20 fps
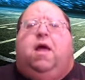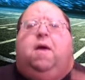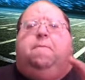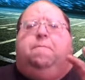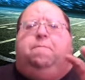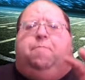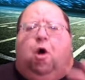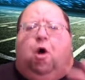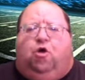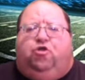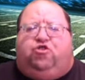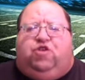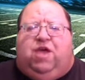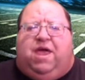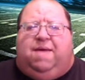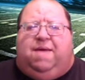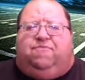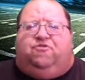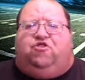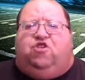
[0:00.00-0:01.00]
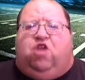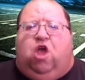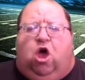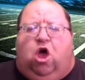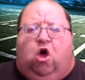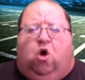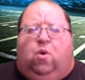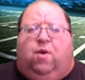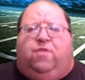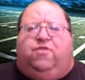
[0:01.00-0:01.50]
Both teams
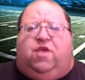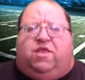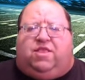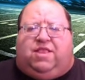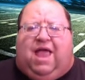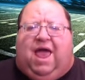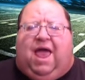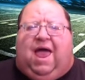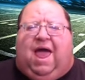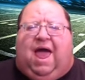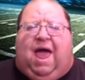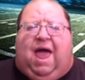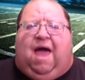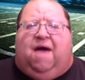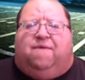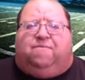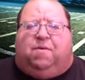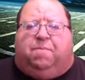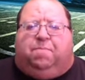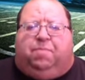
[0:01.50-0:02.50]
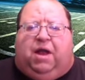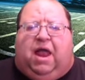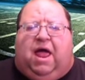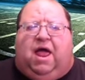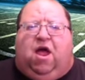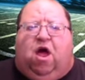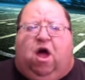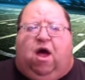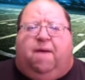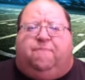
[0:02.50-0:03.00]
know that they have a
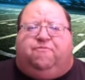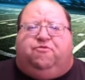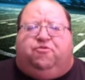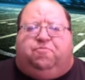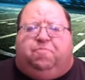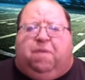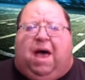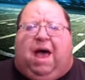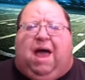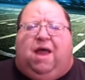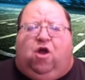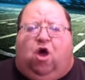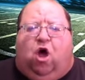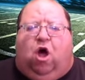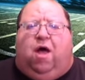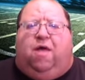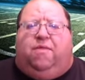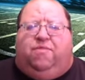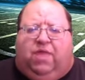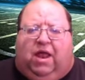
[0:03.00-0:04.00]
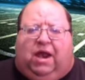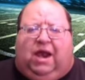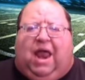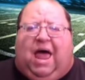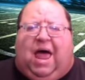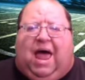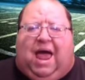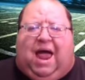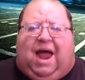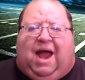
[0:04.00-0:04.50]
playoff spot on the
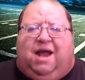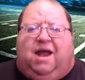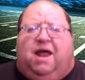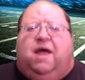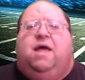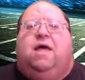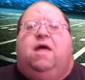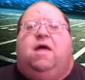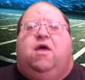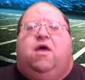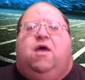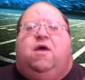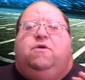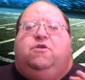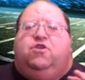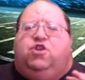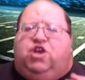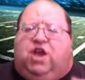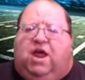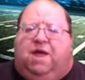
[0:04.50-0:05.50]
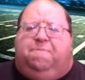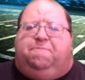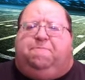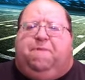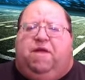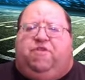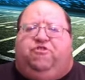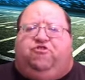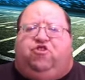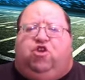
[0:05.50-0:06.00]
line.
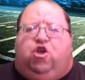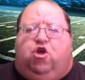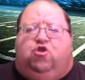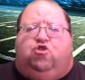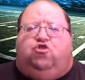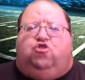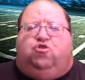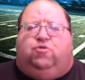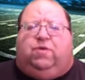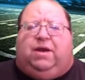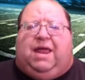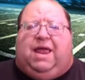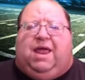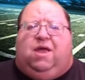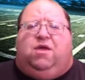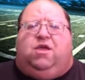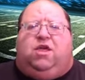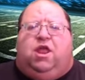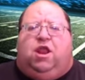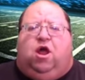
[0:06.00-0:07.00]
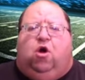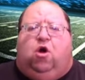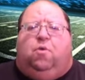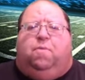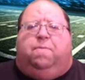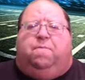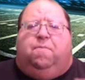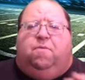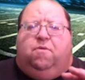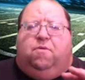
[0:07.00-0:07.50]
Defense usually, you
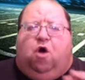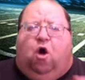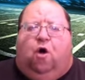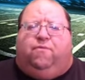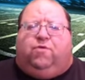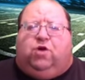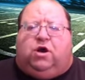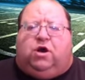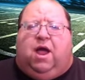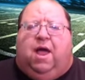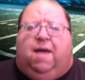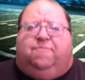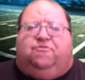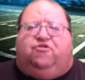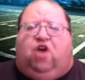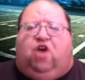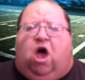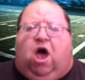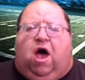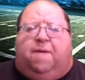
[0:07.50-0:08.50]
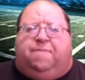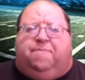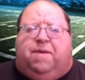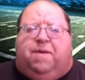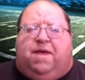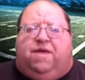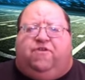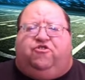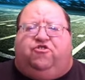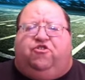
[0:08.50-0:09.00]
know, overcomes
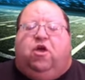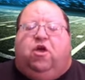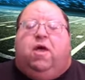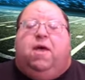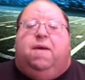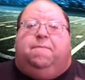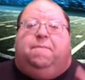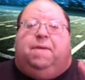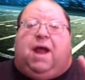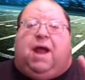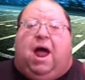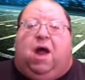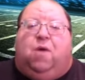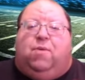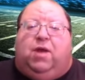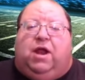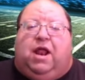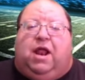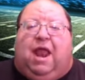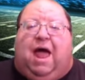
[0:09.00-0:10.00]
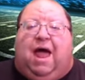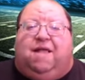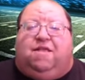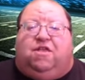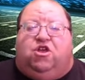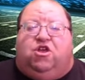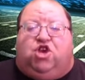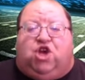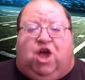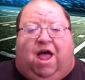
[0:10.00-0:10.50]
offense, but I really like
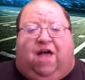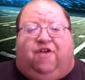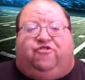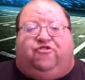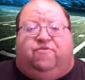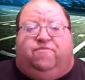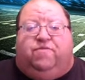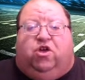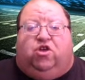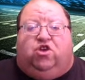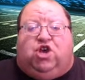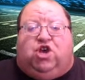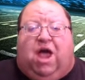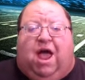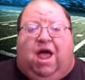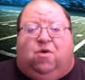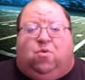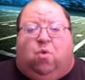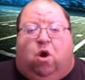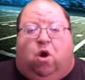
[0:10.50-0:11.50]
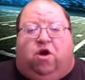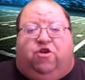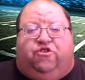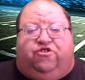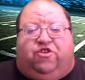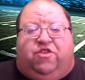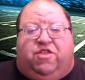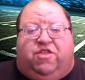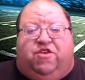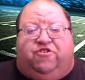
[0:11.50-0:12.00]
the Jacksonville Jaguars
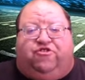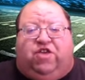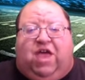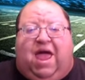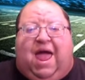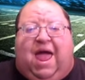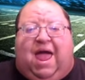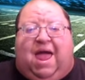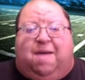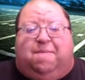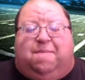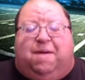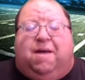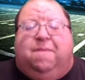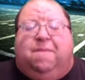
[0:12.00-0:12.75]
in this game,